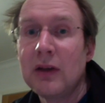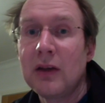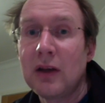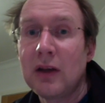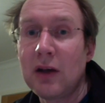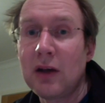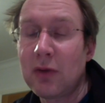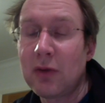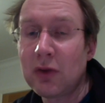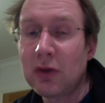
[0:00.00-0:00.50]

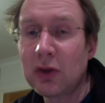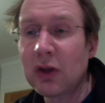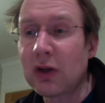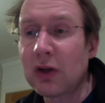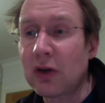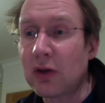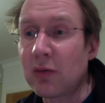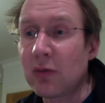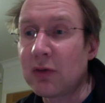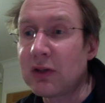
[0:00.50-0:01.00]
a third
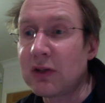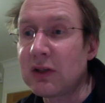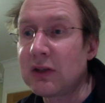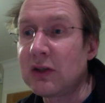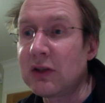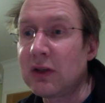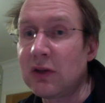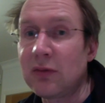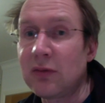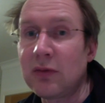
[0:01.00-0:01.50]
argument is
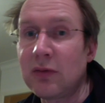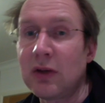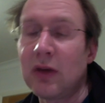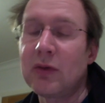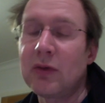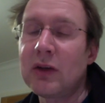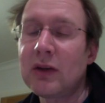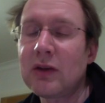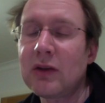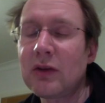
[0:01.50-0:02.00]
that
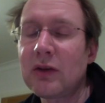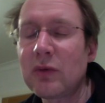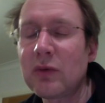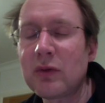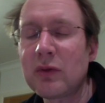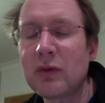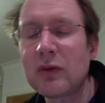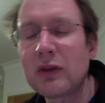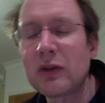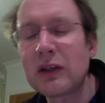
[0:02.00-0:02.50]

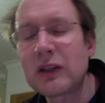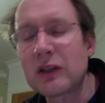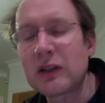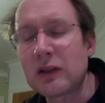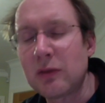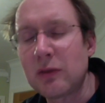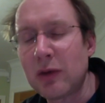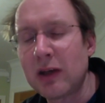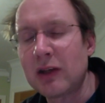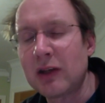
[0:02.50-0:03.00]
this is
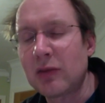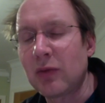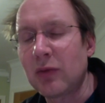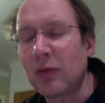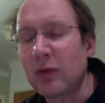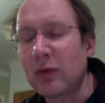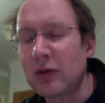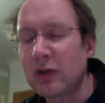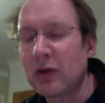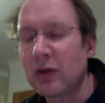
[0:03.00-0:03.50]
debatable
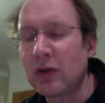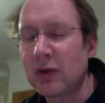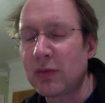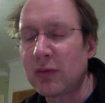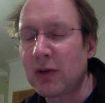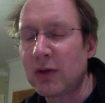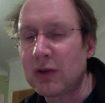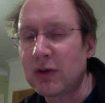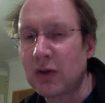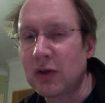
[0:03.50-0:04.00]
because a lot
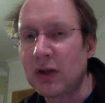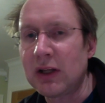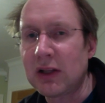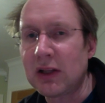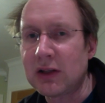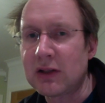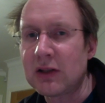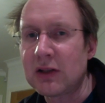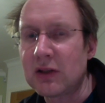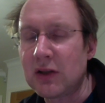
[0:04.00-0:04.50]
depends on the
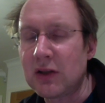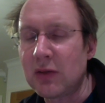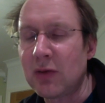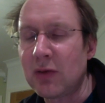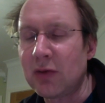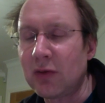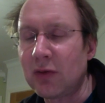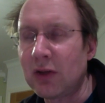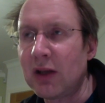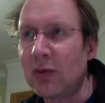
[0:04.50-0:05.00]
elasticity of
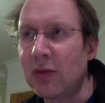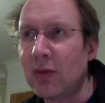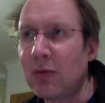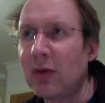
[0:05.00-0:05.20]
demand for labour.